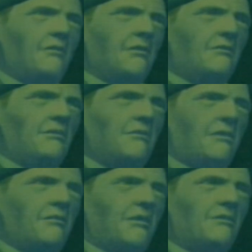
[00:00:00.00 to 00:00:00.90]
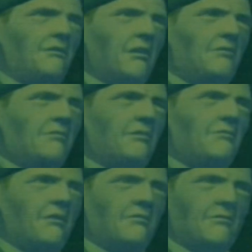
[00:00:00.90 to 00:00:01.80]
of the situation and get
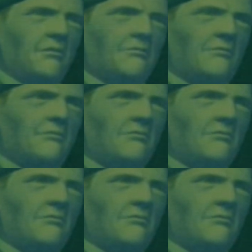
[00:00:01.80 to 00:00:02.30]
to work.